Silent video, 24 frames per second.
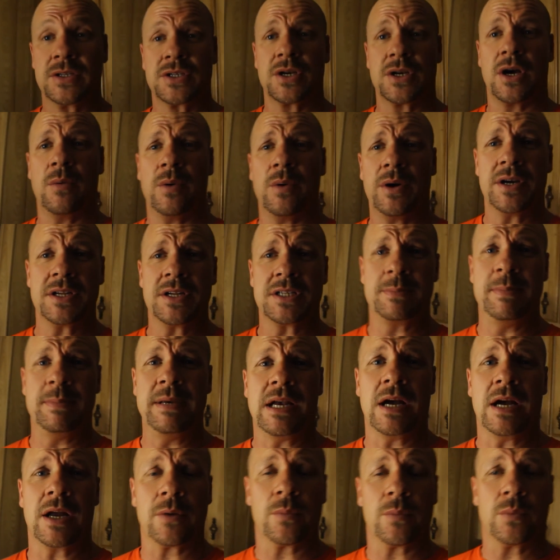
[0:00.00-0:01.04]
So I wanted to
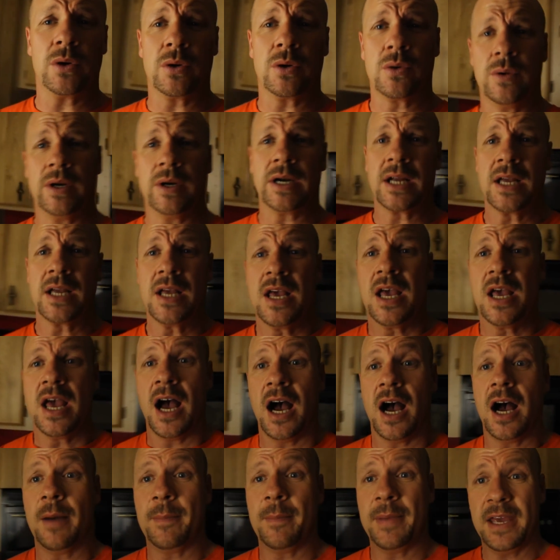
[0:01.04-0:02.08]
speak on it real quick.
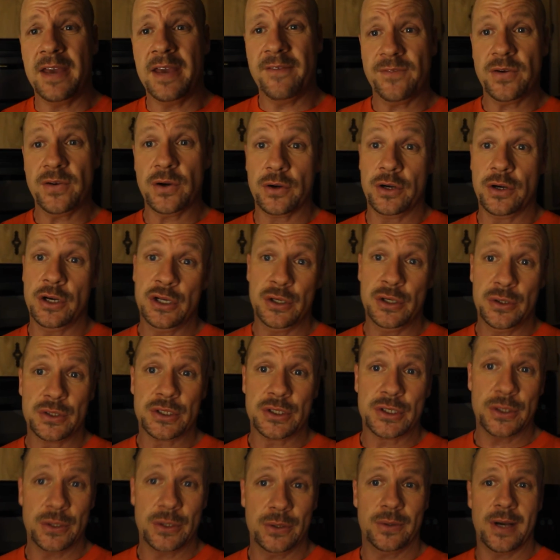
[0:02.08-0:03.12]
Um, if you're new
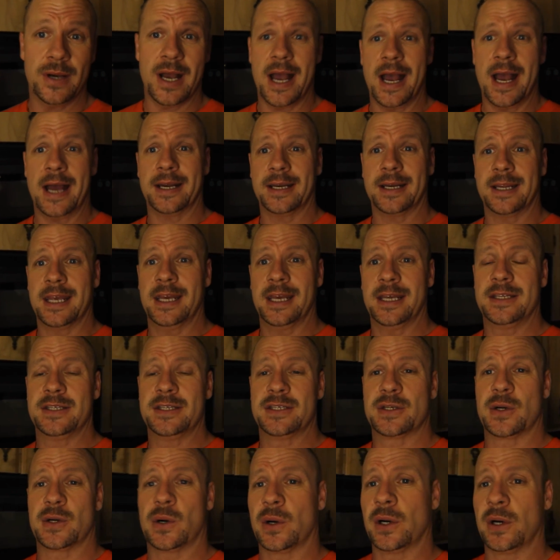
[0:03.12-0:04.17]
to
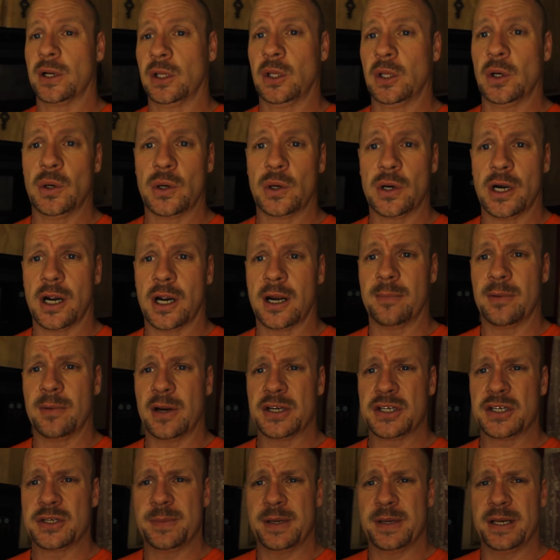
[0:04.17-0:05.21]
Atkins or a low carb
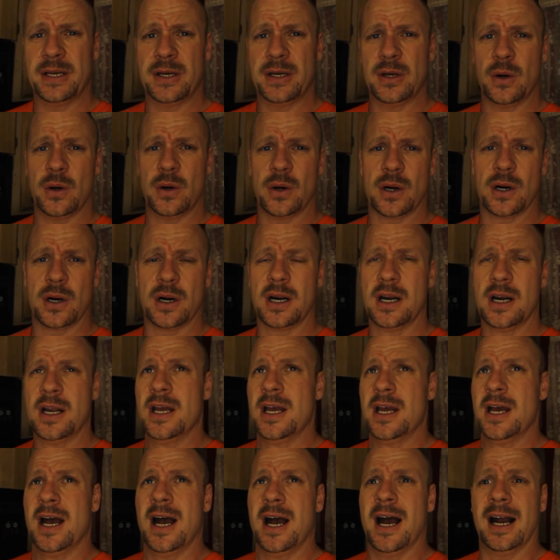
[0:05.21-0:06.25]
regimen or
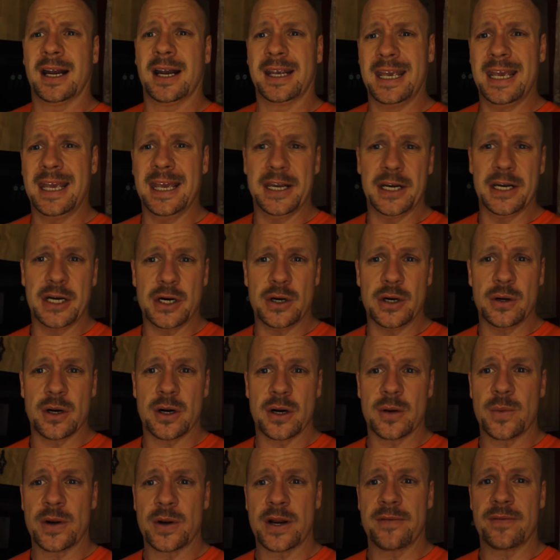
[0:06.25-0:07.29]
a keto
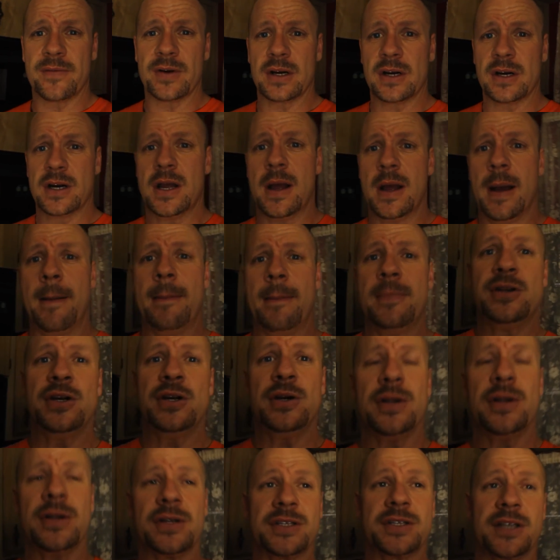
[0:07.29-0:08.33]
or whatever,
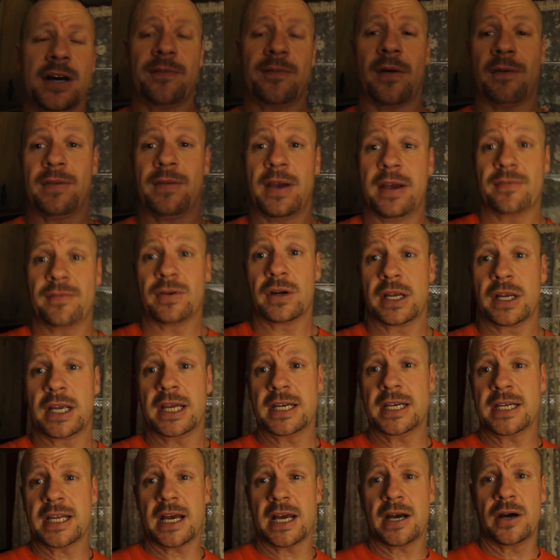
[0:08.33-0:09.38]
do yourself a favor,
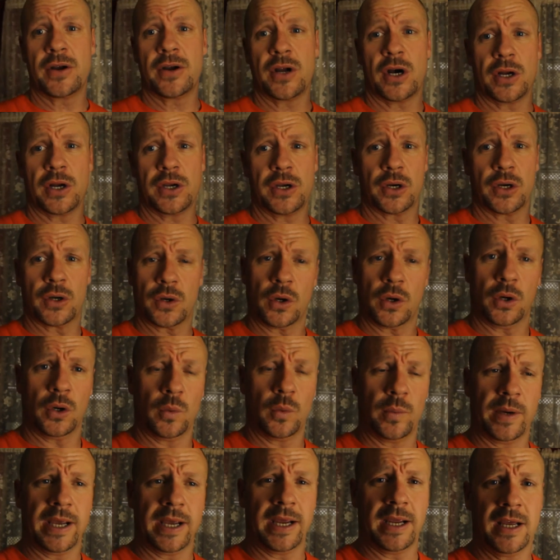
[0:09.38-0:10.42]
get down on your
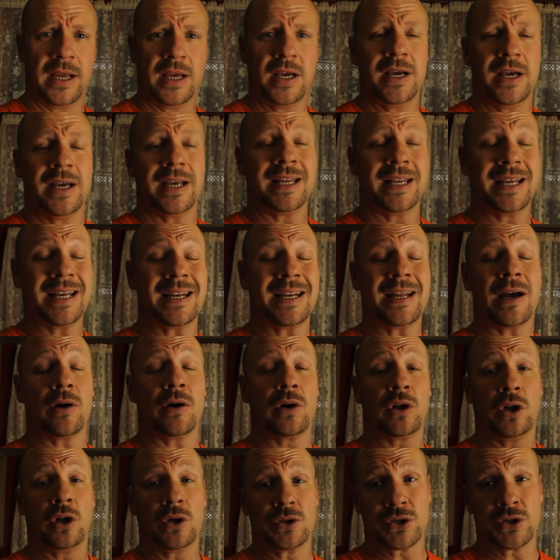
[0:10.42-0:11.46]
goal weight, get
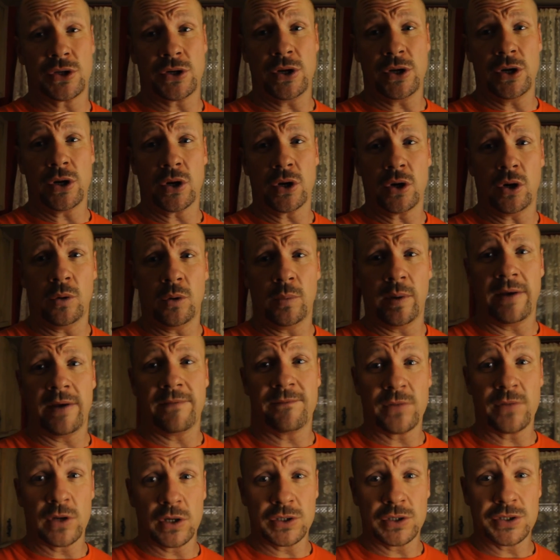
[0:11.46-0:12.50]
down closer to your goal weight
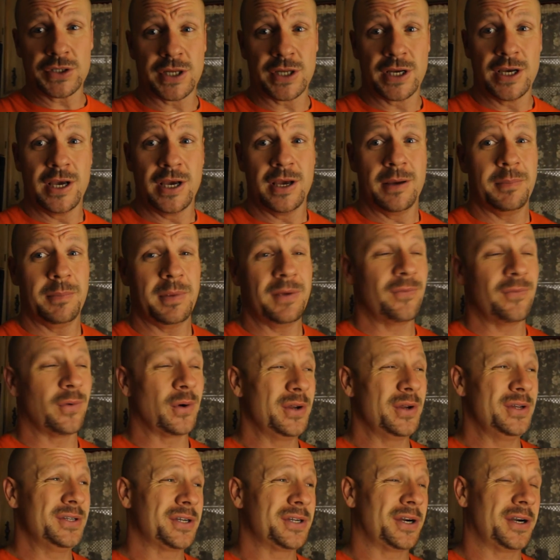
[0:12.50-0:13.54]
first
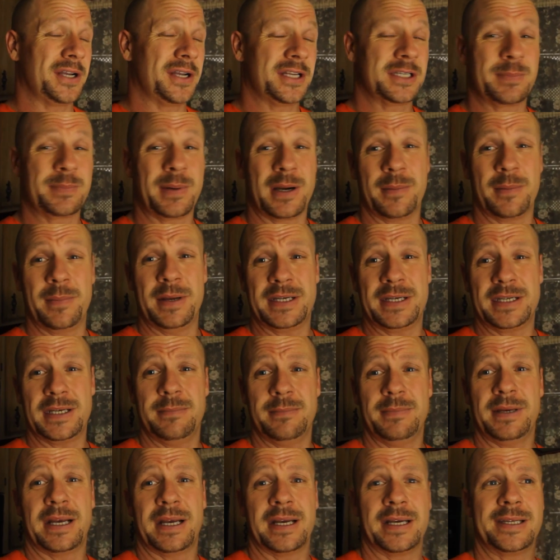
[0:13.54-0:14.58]
before you start
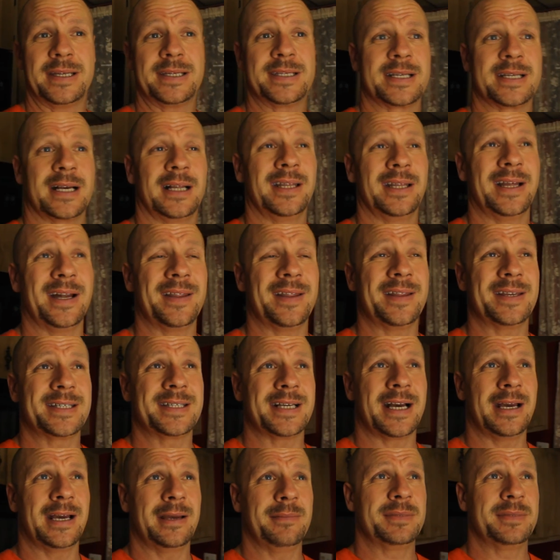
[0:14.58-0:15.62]
experimenting because a lot of the
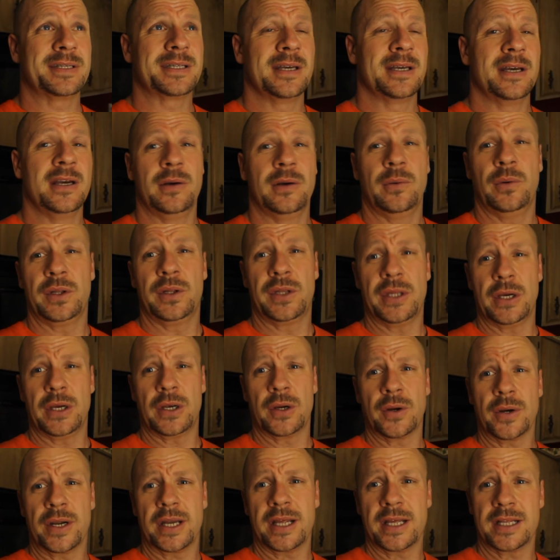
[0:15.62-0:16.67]
times with the
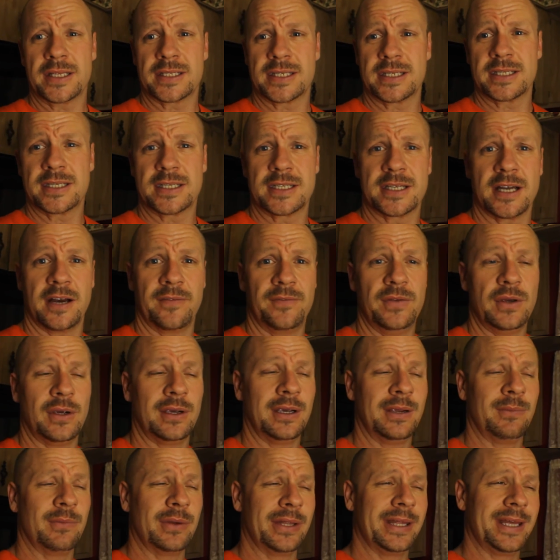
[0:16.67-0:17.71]
ingredients and stuff you
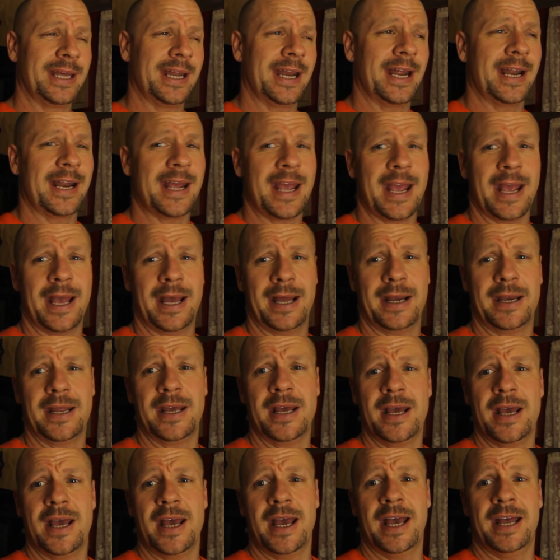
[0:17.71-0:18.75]
can really get out of hand
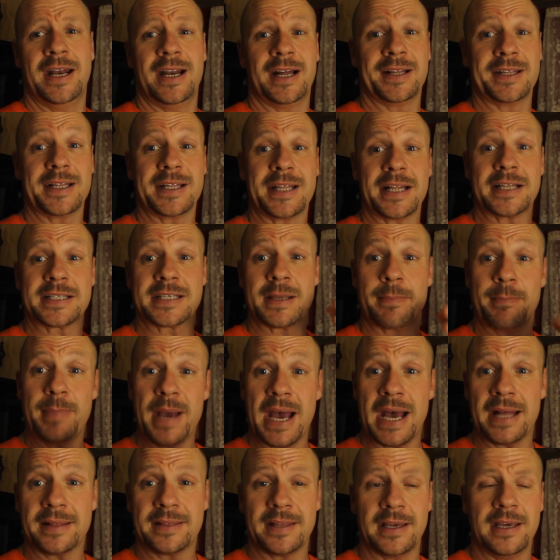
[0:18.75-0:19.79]
and not that that's a
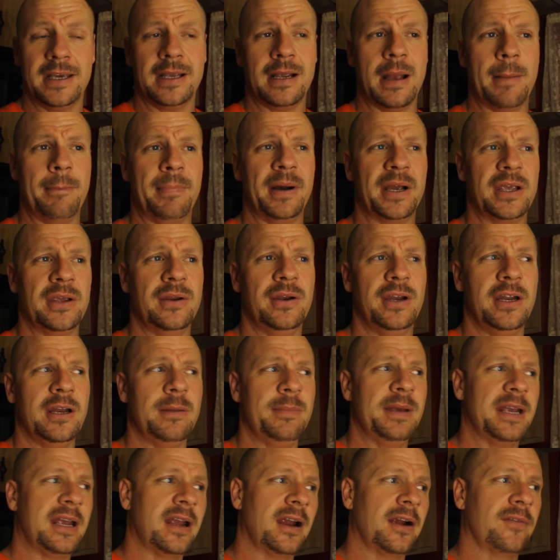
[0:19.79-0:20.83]
bad thing but you need to
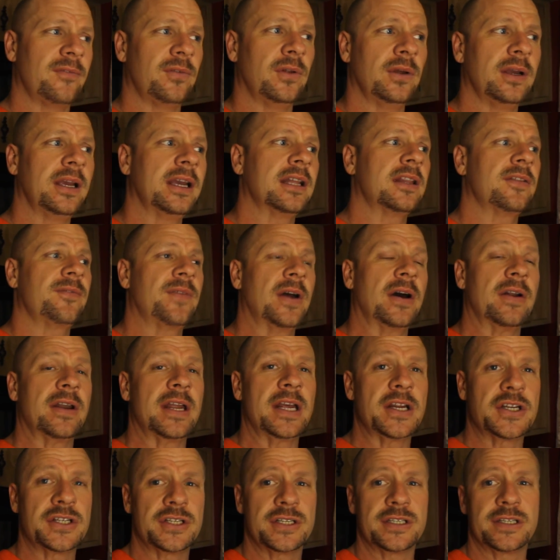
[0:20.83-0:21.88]
be careful and get the
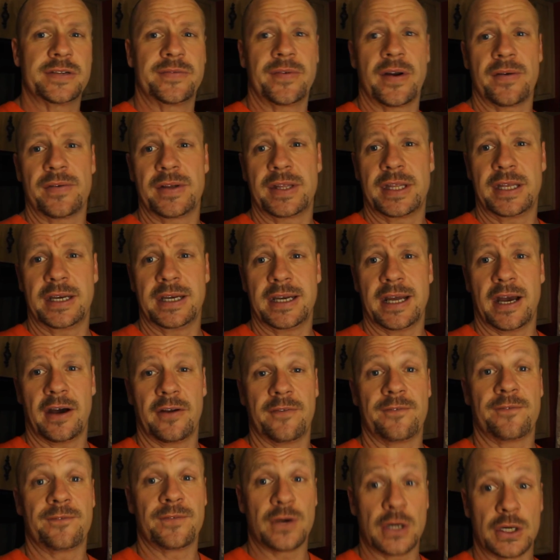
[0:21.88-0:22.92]
foundations of everything
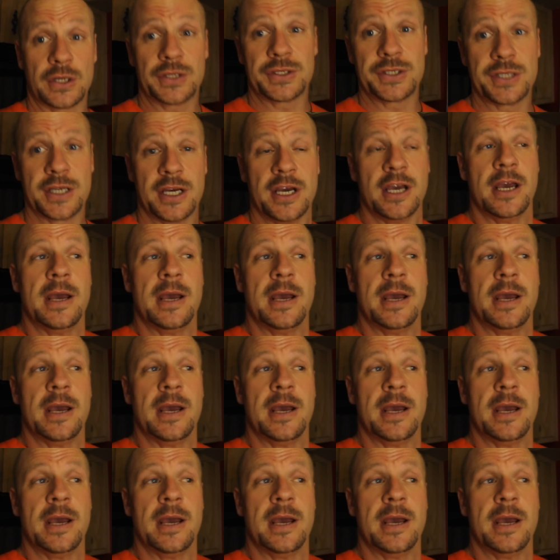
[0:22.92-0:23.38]
down first